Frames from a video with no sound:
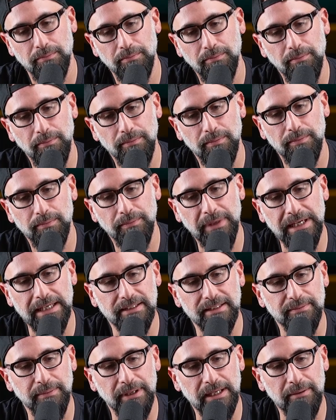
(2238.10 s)

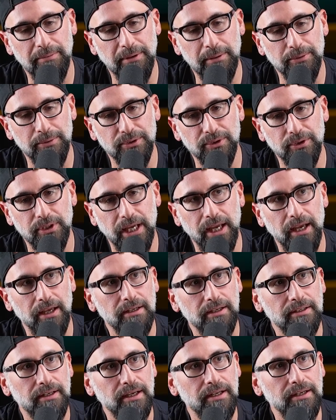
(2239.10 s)
Meet as many people as you
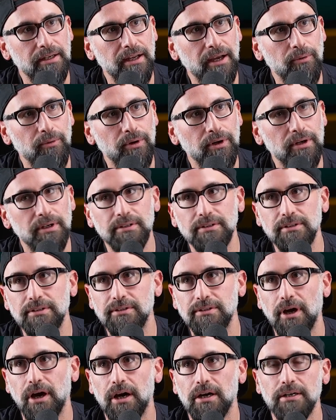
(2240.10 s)
can and kind of network and
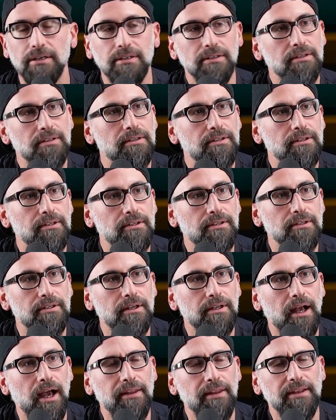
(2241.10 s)
just talk.
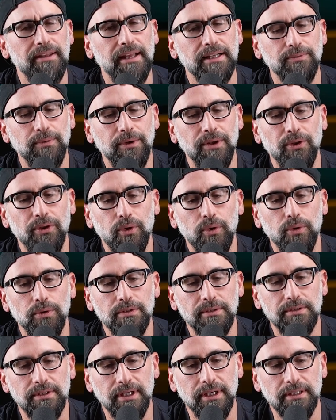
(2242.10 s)
Yeah. I think that's one of the
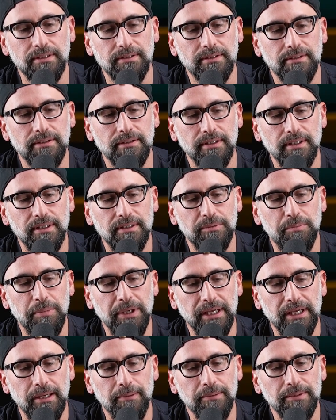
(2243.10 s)
coolest things, is
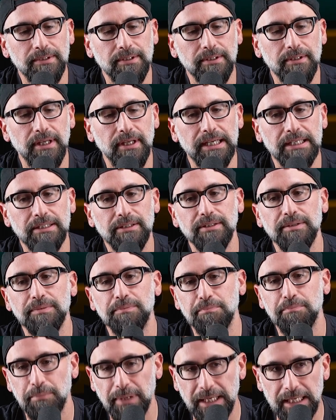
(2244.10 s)
being able to like
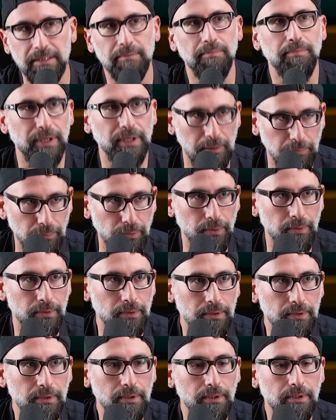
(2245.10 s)
just meet
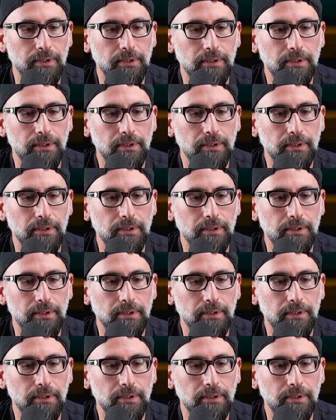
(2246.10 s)
people